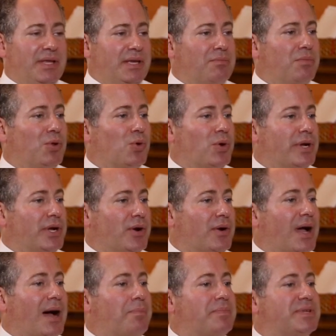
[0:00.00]
the employer
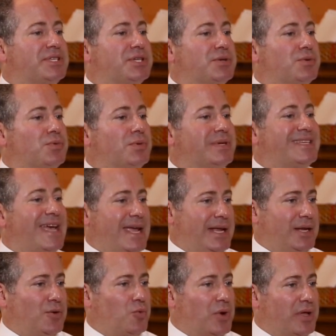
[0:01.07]
up to
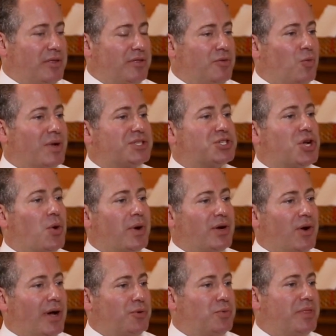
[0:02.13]
date with what's
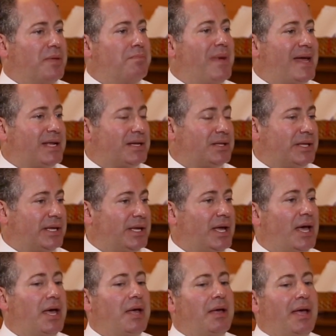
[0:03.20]
going on with them medically,
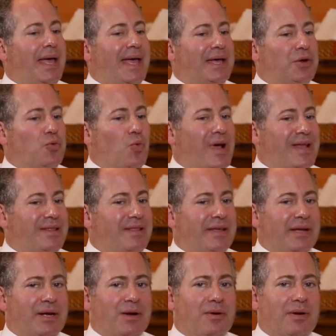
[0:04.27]
and when
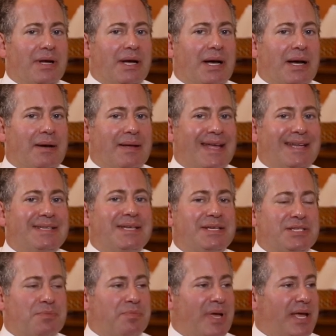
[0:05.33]
their
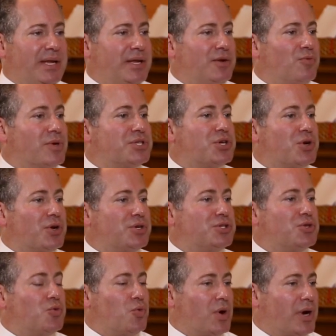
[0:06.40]
anticipated return
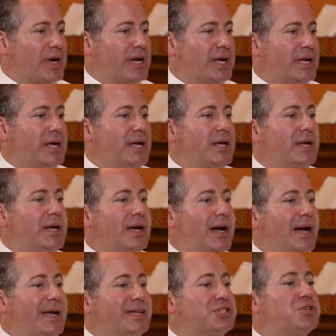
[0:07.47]
to work
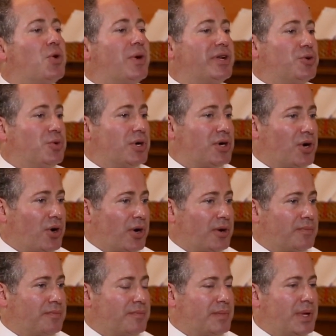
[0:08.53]
is going to occur.
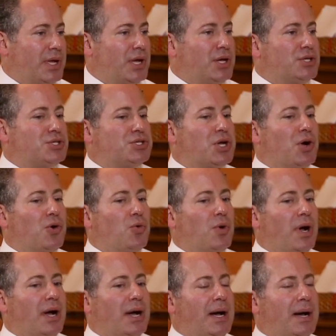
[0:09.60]
So